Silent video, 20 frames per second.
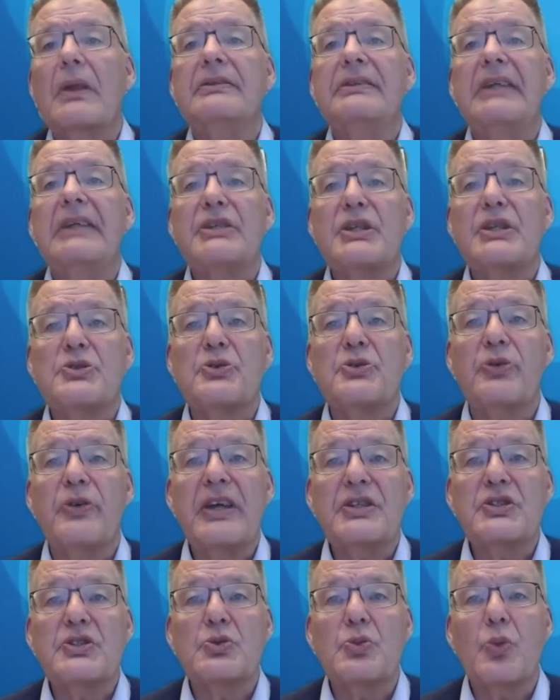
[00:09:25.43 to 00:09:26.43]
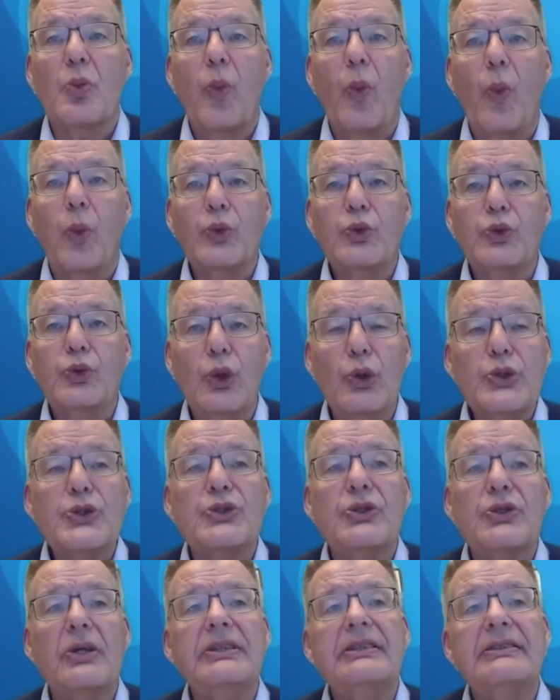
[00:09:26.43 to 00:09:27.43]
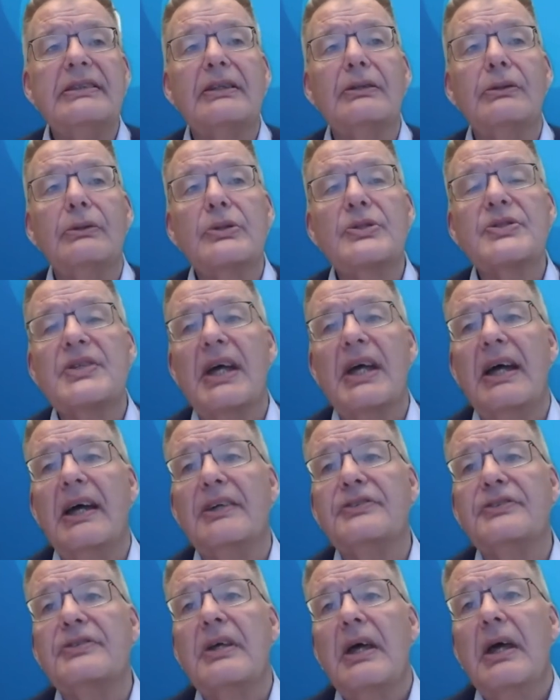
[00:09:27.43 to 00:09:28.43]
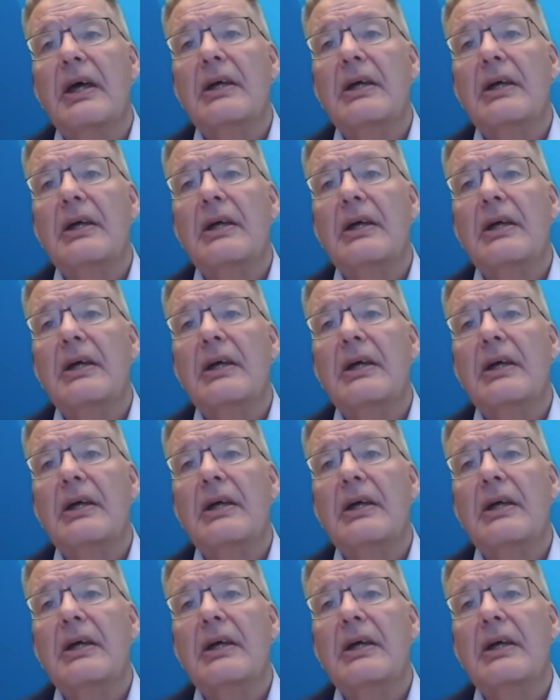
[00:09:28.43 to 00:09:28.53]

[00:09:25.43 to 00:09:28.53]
Then there's a phase 2 study that looks at